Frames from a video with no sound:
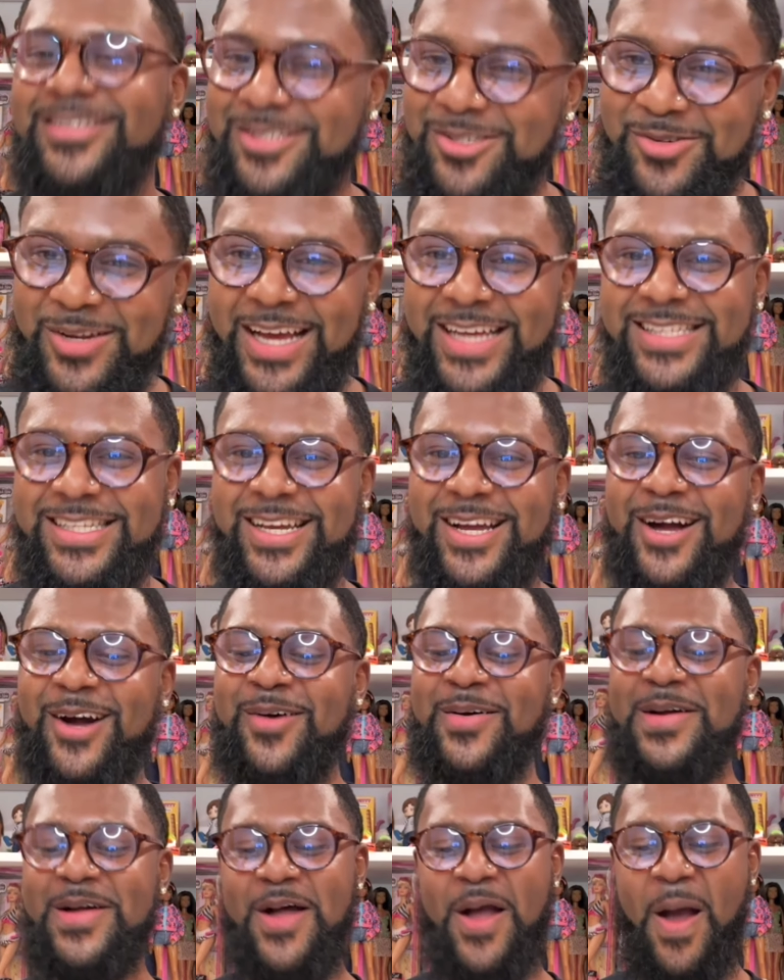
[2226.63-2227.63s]
two days
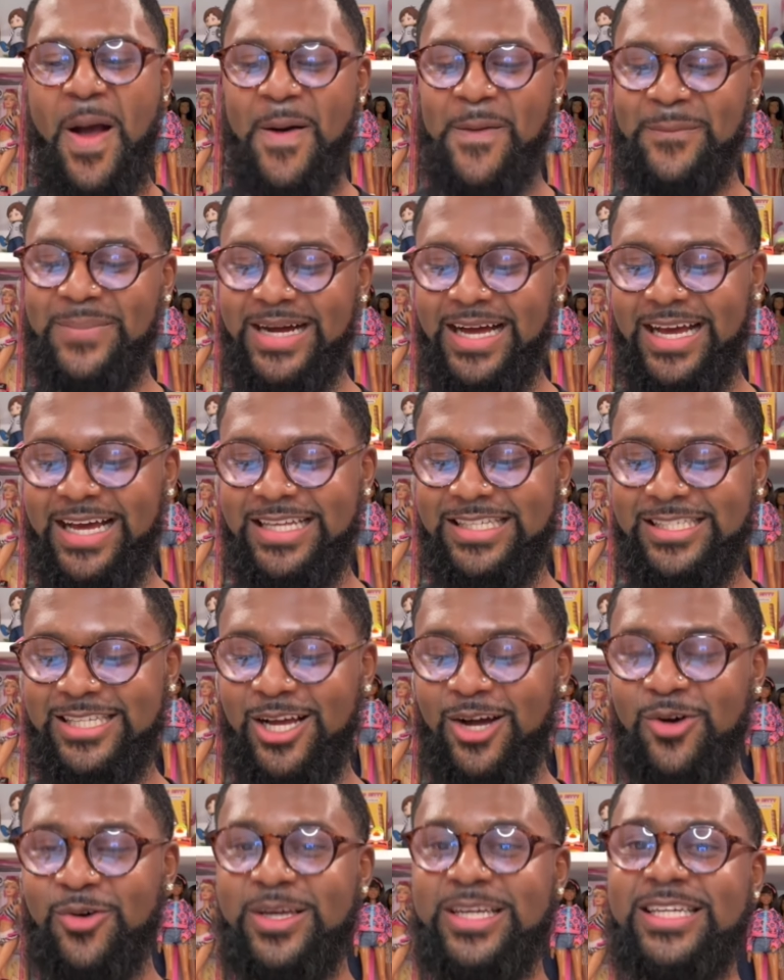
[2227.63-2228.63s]
ago, but
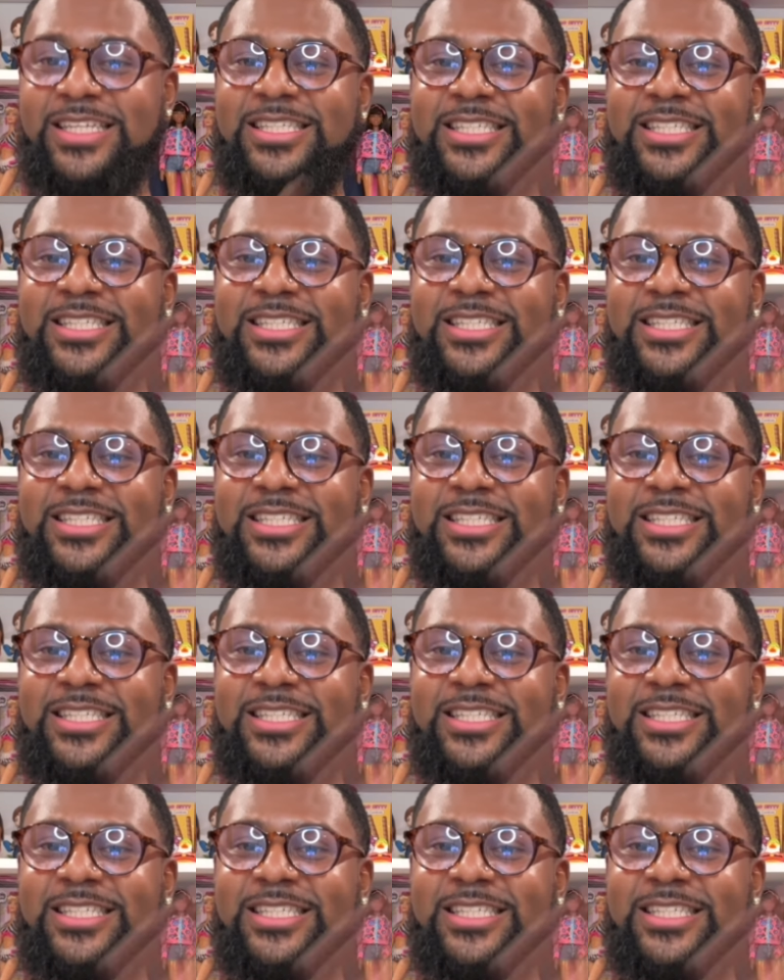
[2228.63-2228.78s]
so he